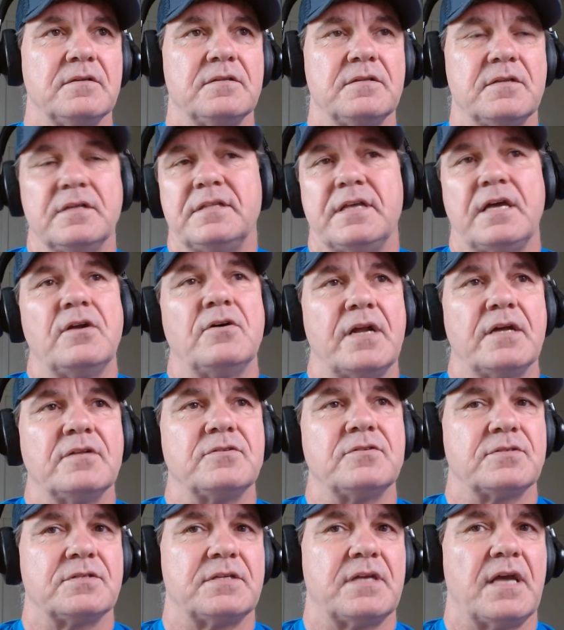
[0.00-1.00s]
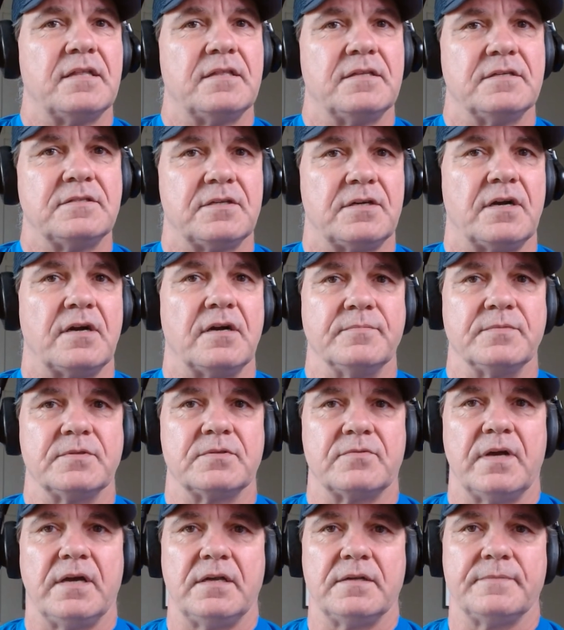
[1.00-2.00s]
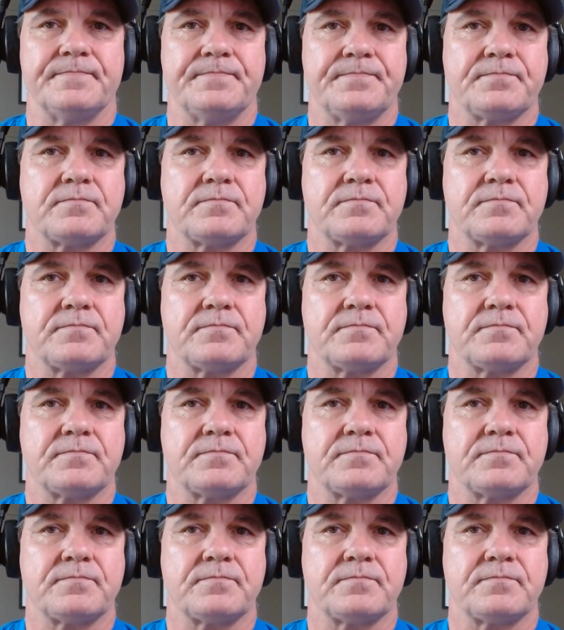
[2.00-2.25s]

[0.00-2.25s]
They don't understand the terms, right?